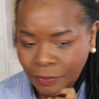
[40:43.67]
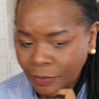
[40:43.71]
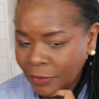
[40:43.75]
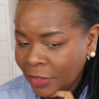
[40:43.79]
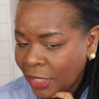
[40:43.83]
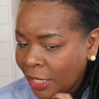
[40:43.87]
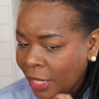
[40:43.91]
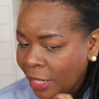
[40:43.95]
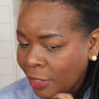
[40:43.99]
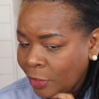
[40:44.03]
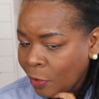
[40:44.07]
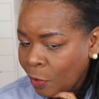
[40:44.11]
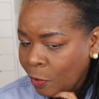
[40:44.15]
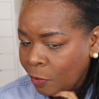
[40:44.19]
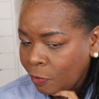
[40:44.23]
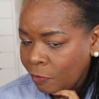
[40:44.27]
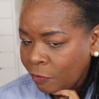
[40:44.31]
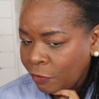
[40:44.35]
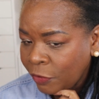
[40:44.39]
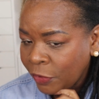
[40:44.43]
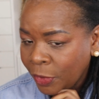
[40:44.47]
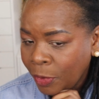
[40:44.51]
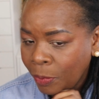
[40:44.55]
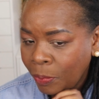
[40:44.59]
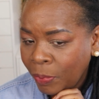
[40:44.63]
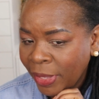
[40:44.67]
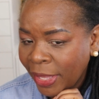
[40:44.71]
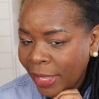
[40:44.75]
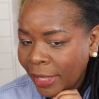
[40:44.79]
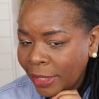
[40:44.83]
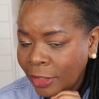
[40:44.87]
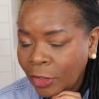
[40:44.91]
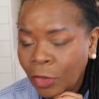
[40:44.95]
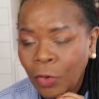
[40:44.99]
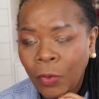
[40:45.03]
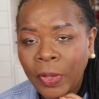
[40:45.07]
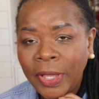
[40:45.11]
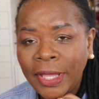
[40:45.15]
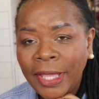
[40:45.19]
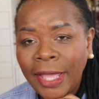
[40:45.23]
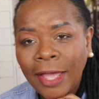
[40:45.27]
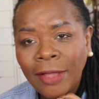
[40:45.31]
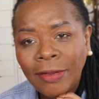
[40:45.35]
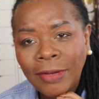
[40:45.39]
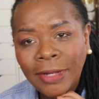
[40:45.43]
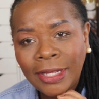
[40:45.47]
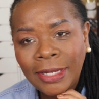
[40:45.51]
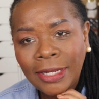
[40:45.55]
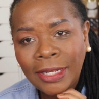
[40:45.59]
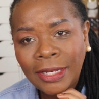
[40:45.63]
And I don't feel bad going
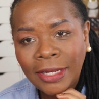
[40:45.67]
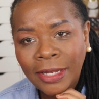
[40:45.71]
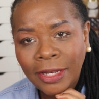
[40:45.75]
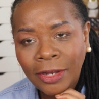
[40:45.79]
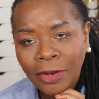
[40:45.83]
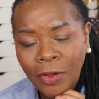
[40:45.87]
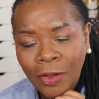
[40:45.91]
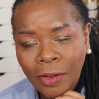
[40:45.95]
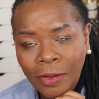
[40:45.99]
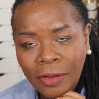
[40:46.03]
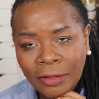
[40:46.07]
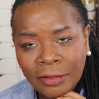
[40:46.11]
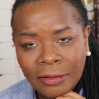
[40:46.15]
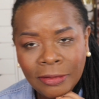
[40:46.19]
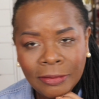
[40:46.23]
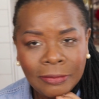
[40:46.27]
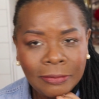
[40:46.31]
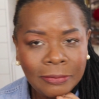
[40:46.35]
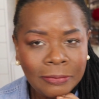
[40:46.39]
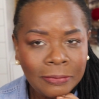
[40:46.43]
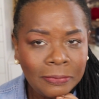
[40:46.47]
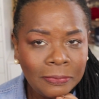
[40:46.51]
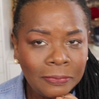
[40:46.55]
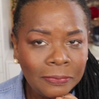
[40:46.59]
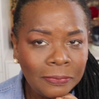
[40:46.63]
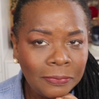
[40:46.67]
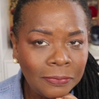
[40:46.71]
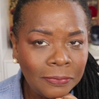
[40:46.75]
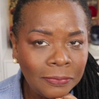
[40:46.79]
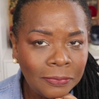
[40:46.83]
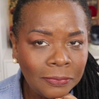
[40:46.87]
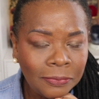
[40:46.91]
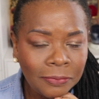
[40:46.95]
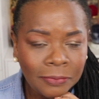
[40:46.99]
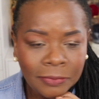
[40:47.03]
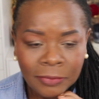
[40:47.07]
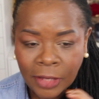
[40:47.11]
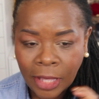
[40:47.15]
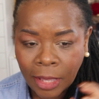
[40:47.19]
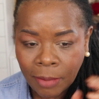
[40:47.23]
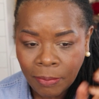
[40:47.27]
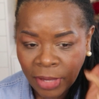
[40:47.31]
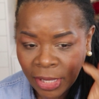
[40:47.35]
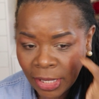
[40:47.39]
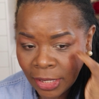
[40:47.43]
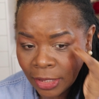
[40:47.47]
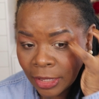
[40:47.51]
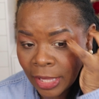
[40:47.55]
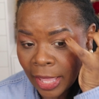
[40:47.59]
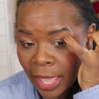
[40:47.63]
out in it at all. I
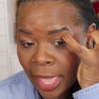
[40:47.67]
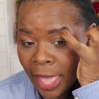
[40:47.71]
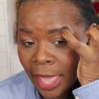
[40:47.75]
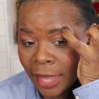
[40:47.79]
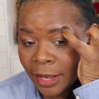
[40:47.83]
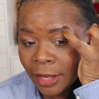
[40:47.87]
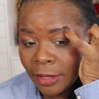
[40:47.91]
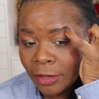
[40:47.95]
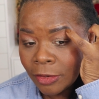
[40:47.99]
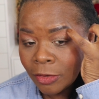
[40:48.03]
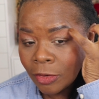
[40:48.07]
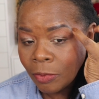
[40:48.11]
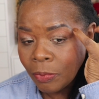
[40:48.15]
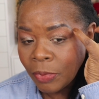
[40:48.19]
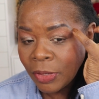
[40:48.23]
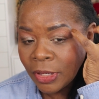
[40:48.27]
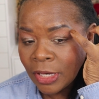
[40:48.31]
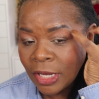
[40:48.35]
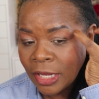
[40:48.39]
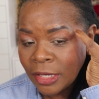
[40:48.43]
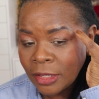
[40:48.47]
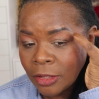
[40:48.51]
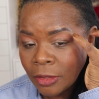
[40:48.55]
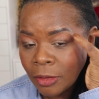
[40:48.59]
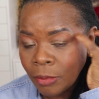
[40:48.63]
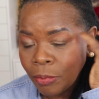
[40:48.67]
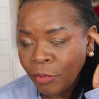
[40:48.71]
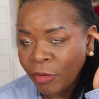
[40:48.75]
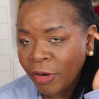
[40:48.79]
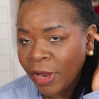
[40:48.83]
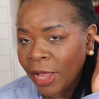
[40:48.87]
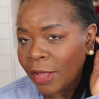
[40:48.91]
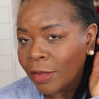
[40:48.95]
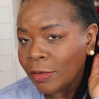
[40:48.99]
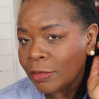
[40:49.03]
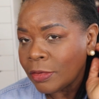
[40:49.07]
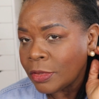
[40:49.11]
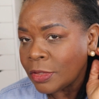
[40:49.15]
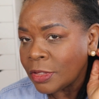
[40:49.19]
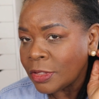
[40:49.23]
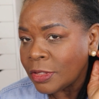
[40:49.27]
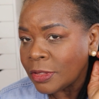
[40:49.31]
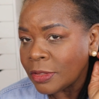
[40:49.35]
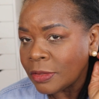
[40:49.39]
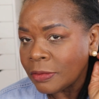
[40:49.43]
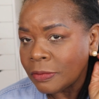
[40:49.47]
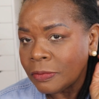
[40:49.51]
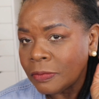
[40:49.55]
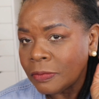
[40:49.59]
may add a little bit under the brows.